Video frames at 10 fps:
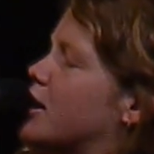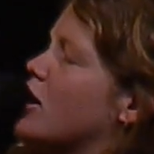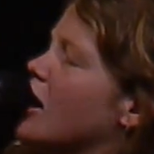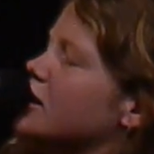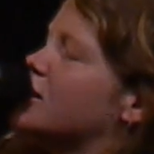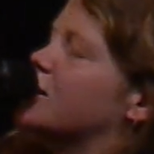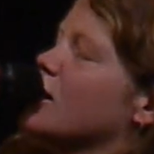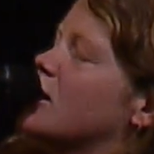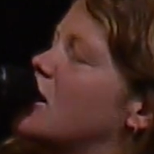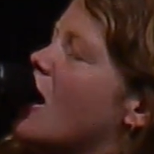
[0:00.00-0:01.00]
because
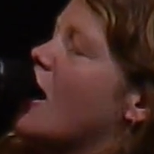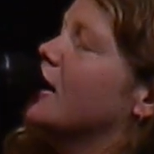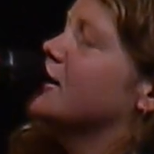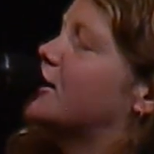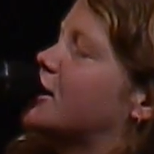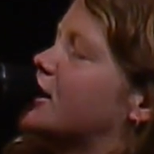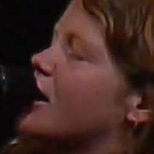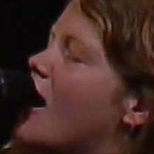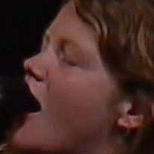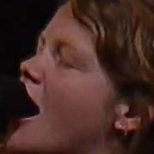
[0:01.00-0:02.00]
the gods
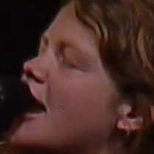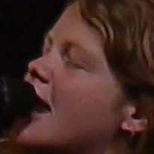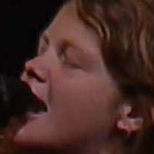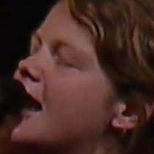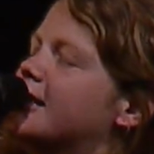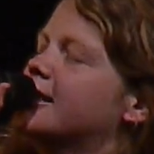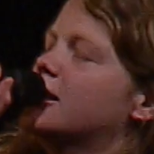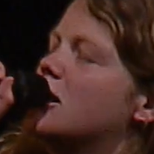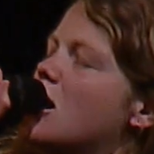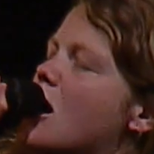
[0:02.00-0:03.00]
are
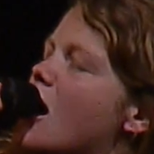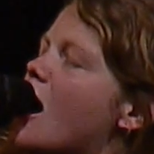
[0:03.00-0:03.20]
in